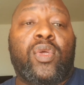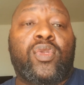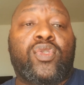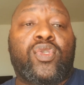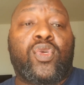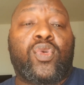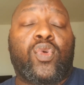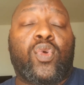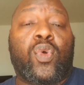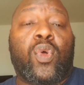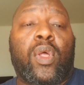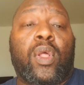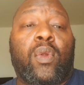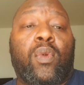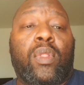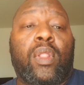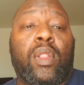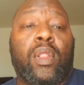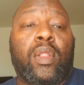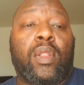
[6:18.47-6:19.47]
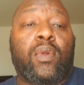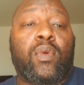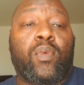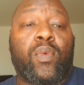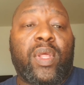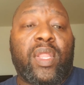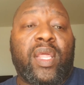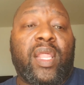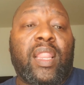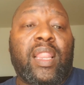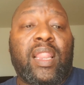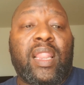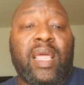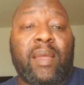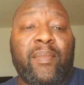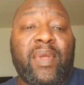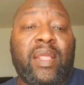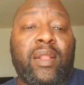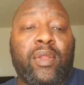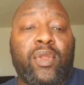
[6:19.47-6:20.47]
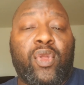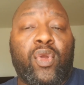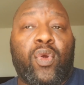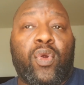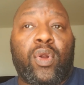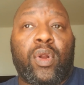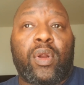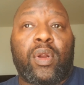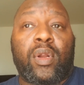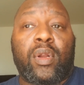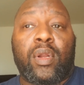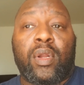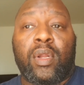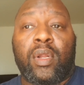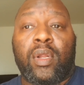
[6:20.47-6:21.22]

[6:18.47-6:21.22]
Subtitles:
to really limit your